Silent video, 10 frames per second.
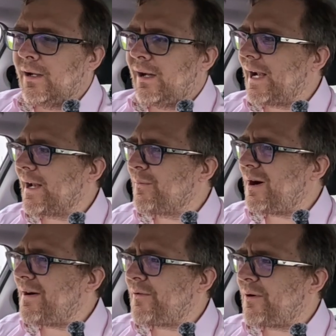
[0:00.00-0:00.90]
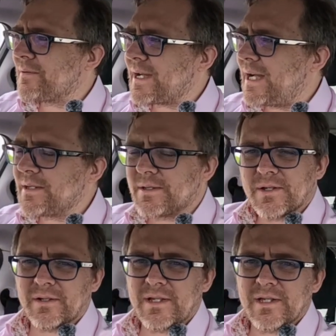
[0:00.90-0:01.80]
I don't know why I thought I was going to
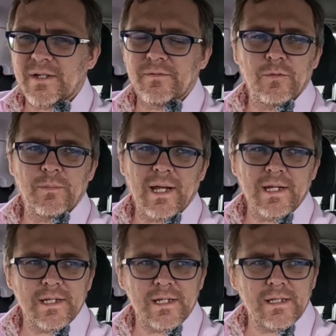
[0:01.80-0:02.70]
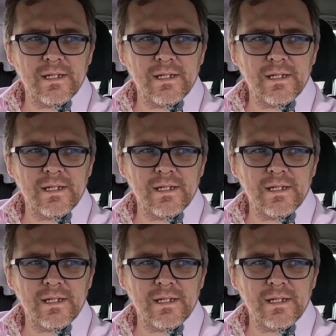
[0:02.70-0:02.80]
Toddington of all places.